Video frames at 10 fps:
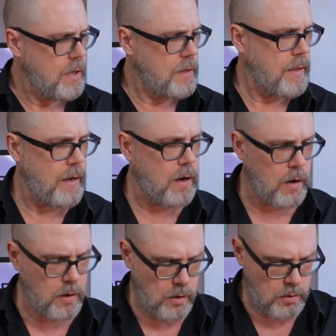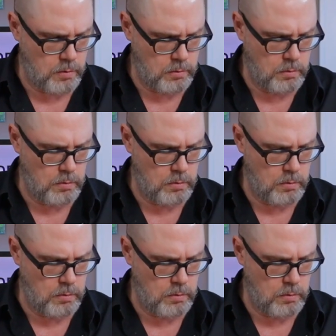they are